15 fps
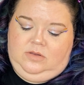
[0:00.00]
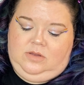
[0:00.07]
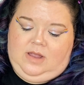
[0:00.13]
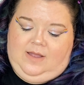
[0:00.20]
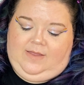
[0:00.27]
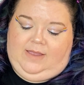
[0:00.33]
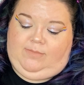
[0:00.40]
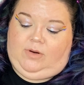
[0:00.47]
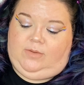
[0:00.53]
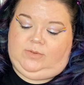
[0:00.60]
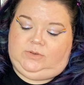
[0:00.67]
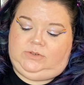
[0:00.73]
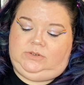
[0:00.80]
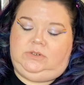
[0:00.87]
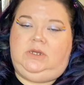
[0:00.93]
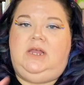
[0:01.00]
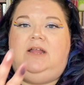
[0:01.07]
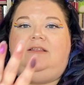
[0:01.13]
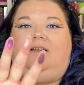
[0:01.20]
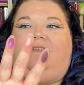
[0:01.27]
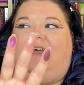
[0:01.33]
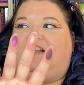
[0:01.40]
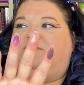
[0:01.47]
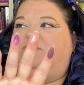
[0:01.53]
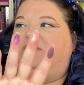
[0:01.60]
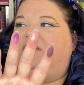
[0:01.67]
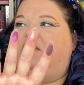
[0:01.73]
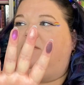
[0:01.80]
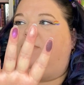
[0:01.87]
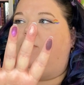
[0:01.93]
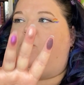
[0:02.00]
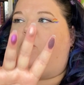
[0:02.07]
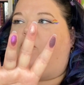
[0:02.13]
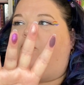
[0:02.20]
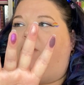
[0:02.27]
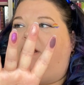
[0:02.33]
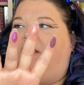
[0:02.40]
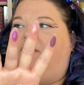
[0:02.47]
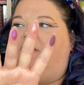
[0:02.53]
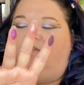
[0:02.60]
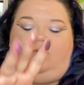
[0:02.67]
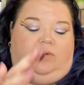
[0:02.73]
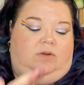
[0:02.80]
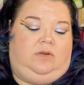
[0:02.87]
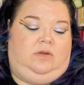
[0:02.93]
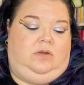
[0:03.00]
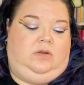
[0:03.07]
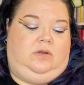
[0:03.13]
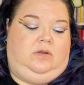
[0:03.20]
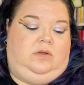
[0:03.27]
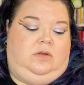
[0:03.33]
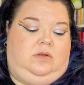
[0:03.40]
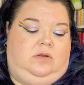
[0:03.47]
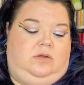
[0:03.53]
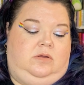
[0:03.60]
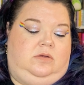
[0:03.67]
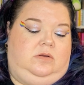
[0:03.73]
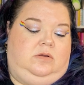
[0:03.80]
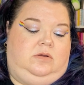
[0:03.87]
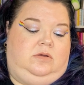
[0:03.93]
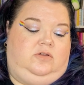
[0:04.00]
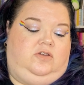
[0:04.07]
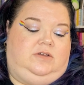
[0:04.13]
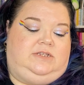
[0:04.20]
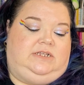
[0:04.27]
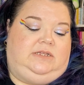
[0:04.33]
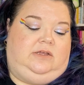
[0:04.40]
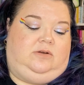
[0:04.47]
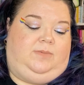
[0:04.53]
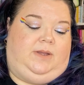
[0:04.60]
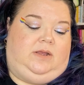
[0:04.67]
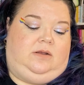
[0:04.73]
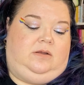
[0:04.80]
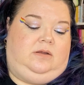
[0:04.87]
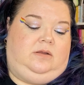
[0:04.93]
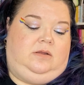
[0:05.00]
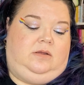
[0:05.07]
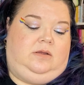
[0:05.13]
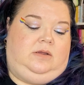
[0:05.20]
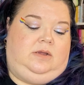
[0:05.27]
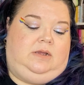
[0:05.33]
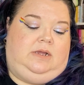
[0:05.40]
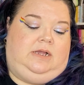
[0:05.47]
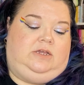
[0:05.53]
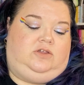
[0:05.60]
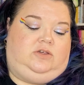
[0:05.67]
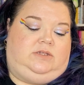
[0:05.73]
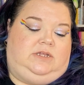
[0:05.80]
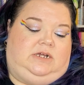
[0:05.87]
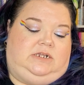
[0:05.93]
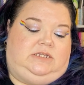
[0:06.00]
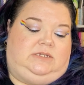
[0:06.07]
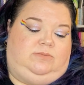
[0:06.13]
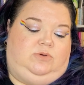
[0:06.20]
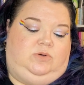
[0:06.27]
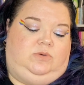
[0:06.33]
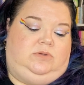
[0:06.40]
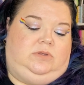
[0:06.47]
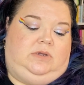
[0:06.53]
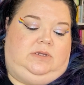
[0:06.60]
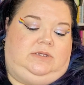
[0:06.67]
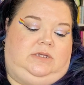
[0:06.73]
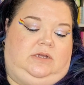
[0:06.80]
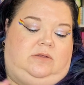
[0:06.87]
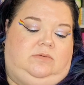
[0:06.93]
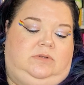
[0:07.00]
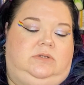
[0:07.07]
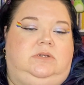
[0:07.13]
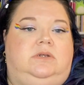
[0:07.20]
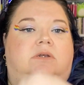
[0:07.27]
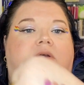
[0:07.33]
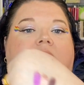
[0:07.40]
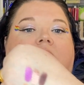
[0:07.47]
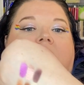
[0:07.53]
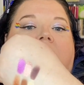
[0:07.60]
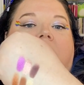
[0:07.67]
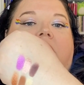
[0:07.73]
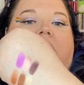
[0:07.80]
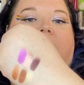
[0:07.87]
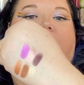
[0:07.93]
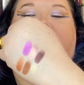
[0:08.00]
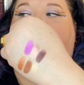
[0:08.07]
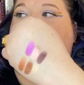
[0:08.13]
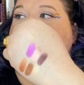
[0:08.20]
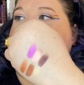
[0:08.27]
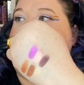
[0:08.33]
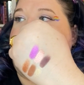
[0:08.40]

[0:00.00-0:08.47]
I like purples. The last one's a little bit more gritty, this one. Just a little bit. It's just not as smooth as the other ones in the pan.